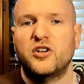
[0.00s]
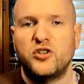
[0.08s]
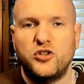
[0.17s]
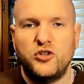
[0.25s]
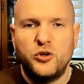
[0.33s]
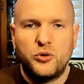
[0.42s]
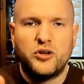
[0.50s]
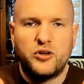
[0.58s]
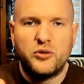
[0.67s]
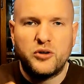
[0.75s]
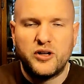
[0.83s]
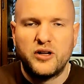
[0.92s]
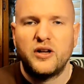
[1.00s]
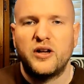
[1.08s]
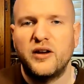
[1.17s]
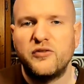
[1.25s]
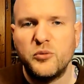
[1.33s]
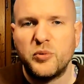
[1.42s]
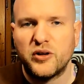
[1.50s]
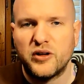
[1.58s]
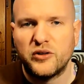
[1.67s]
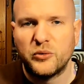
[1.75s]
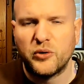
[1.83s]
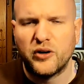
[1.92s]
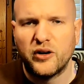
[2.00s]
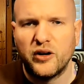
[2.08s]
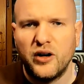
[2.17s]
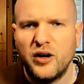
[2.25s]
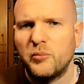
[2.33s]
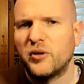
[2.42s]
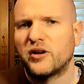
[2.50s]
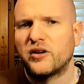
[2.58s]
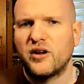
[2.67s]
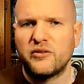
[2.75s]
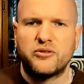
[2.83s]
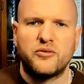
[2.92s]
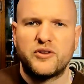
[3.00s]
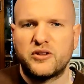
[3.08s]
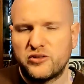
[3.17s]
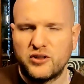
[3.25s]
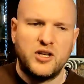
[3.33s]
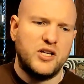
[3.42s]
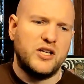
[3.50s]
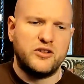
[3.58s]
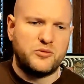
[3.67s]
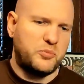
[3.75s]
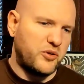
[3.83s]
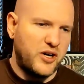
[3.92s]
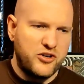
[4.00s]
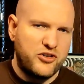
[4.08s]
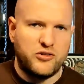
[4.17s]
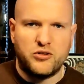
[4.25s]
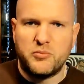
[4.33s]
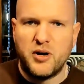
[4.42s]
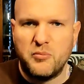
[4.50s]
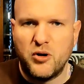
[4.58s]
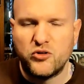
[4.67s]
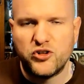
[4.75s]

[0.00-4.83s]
You can do it if you put in the work. But enough of this inspirational mumbo